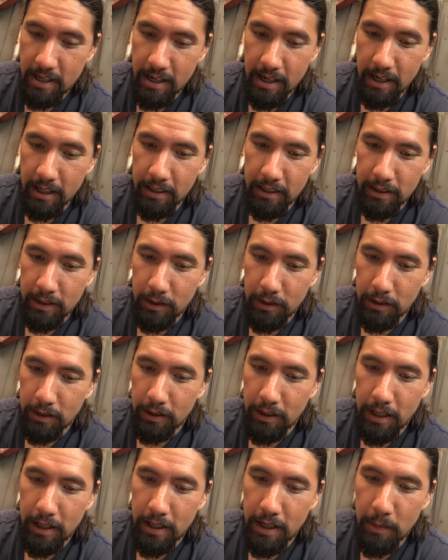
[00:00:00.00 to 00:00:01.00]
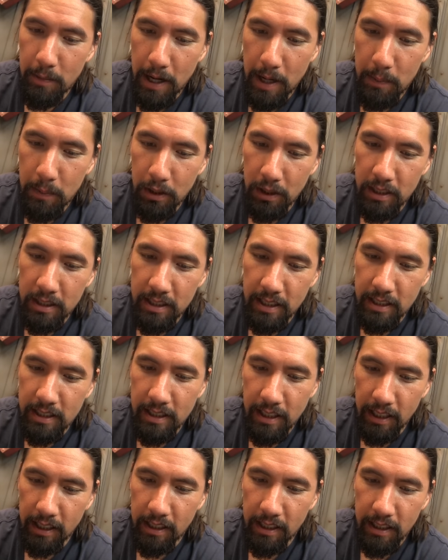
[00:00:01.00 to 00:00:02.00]
Uh, so uh, in my books,
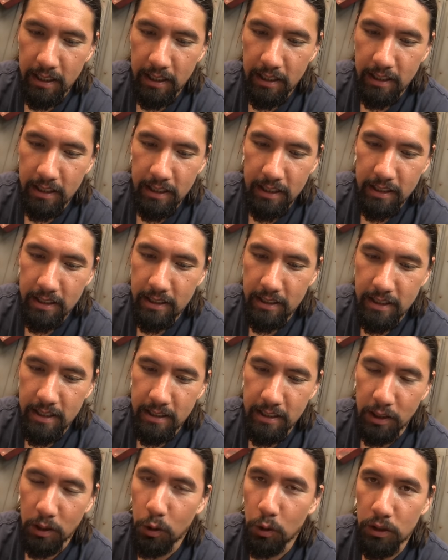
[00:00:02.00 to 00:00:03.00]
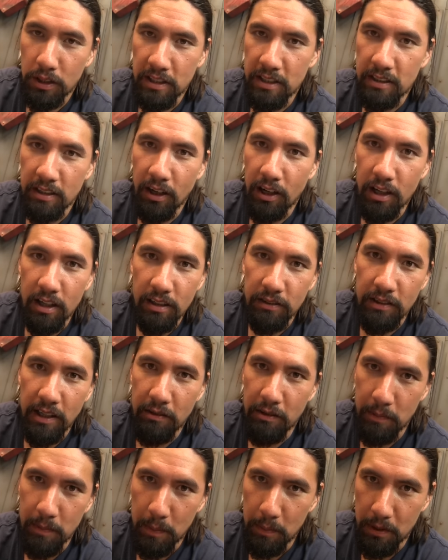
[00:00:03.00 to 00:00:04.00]
it's like, it's a golden star if I
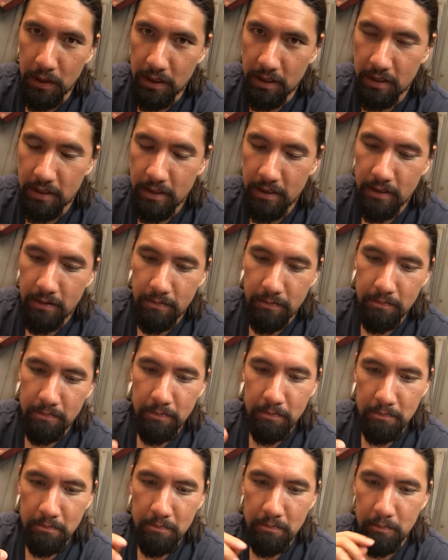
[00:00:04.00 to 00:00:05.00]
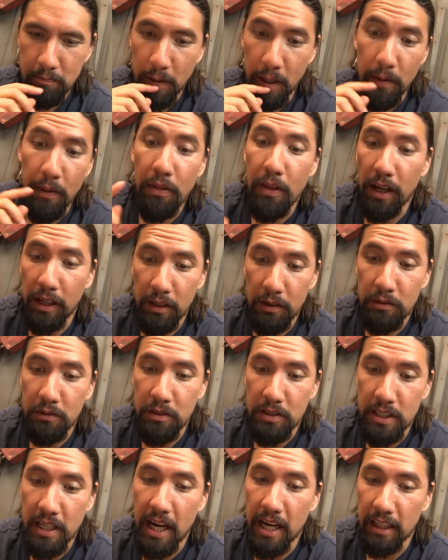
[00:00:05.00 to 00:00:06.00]
remember it. But thank you
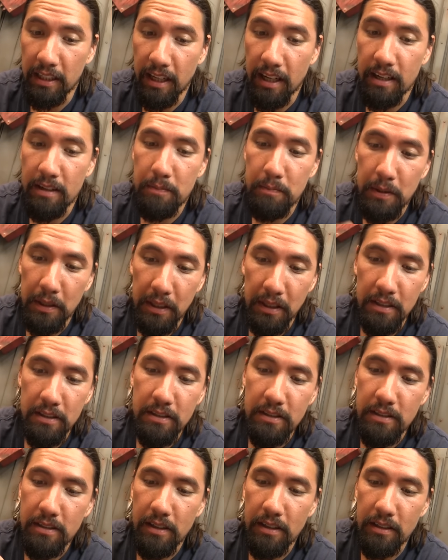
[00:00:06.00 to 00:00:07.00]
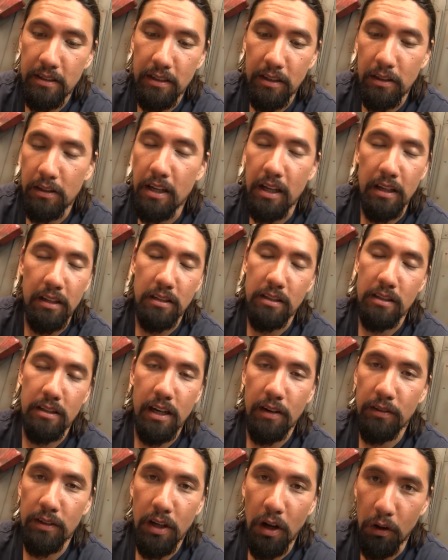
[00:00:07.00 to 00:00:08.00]
for saying that because, uh, you know, hey, you
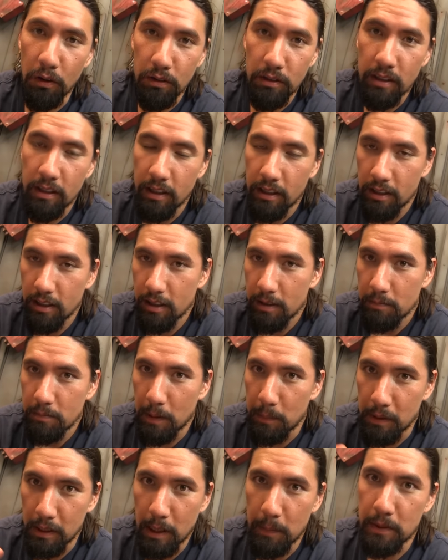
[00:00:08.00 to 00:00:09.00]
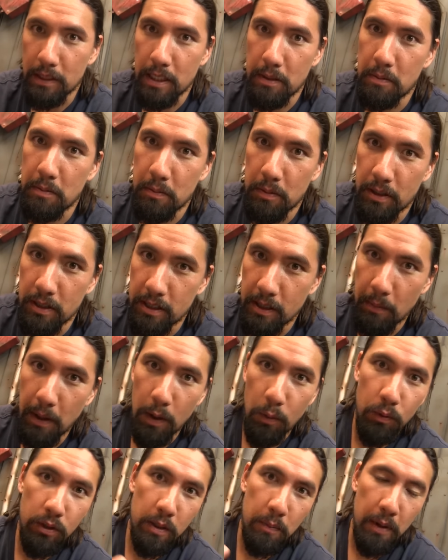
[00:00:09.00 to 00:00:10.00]
never know. Might become a demon prince. They
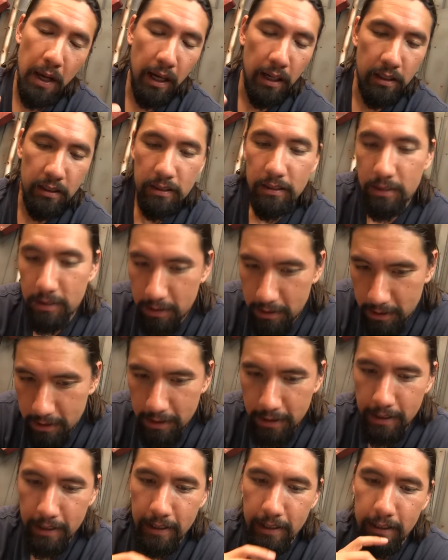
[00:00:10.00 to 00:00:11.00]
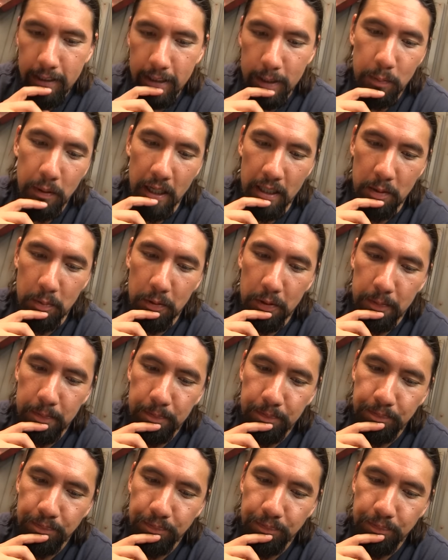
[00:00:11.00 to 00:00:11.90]
might win the battle. It's possible.